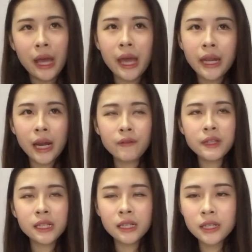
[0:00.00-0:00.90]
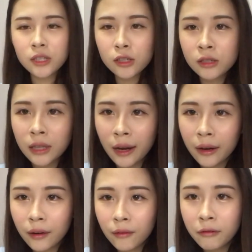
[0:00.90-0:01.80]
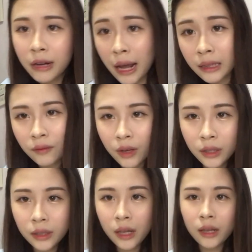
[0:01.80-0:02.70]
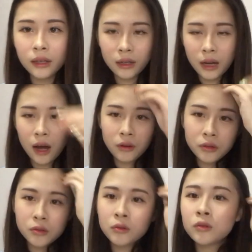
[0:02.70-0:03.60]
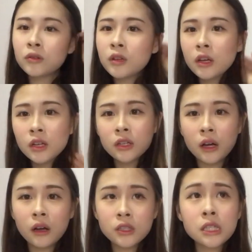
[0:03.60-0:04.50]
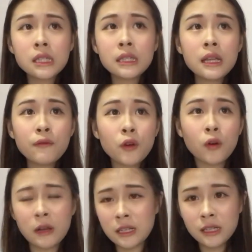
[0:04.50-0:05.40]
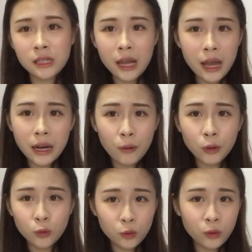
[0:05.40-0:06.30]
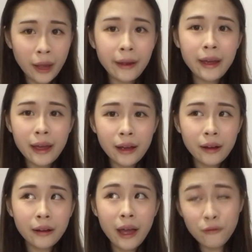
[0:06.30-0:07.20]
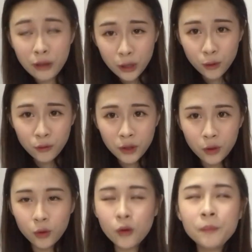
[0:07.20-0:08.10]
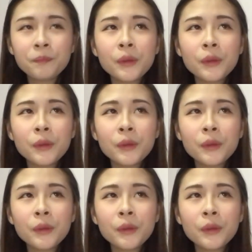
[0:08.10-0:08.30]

And I recently just like reactivated that account. So just leave your questions there and I will do like FAQ video.